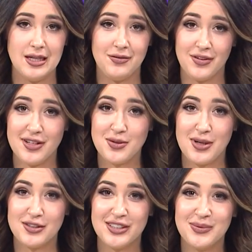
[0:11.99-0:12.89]
And for this
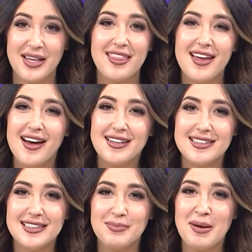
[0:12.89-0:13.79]
question, we
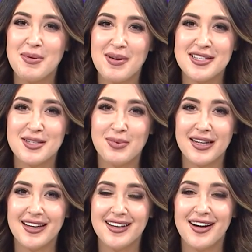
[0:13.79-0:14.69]
thought it might be best to
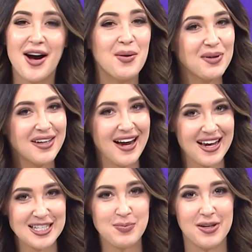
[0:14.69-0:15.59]
bring in our
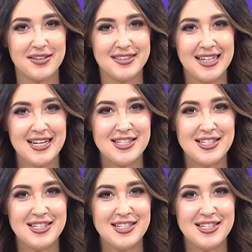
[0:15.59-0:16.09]
expert.